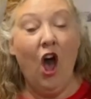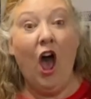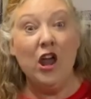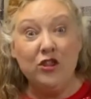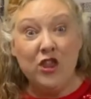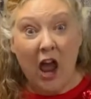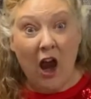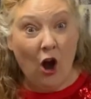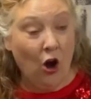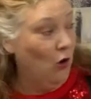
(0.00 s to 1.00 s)
And
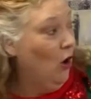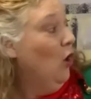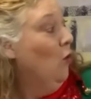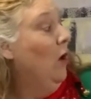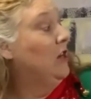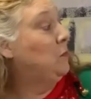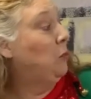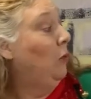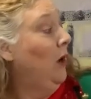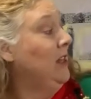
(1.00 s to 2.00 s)
there was
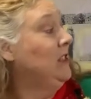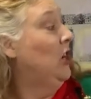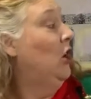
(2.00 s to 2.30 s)
Prince